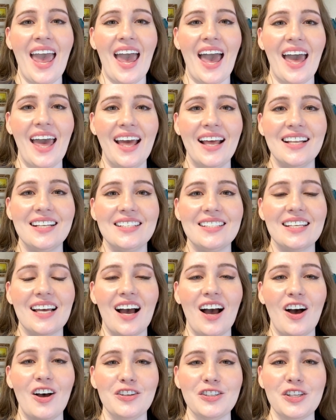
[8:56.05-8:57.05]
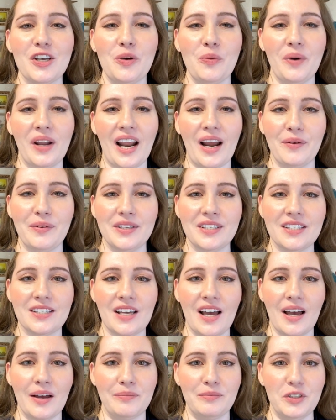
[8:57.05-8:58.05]
And also when I was
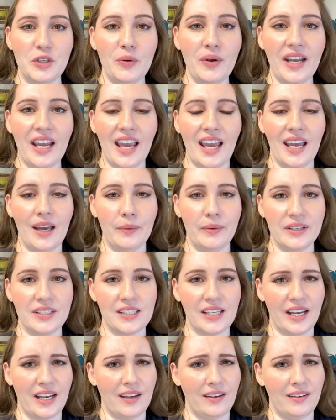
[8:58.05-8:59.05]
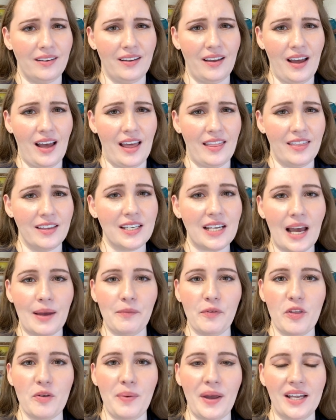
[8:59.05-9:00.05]
um, doing it, it was like at the
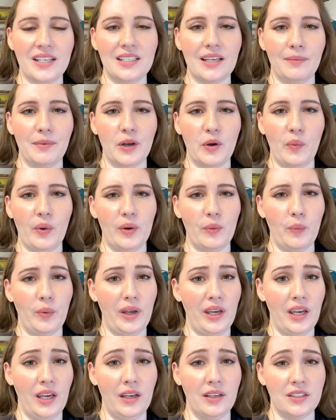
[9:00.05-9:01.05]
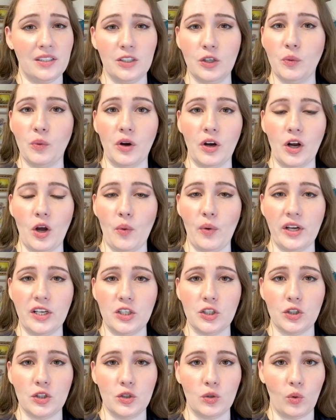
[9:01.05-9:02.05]
time of the pandemic when we still weren't going
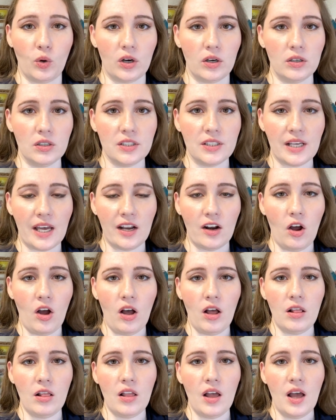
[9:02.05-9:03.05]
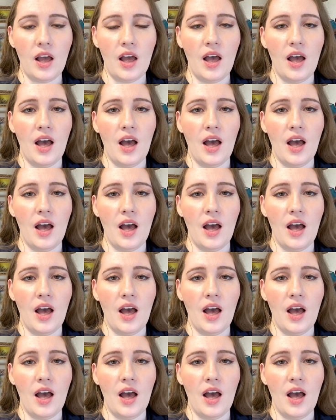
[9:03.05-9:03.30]
to stores at all.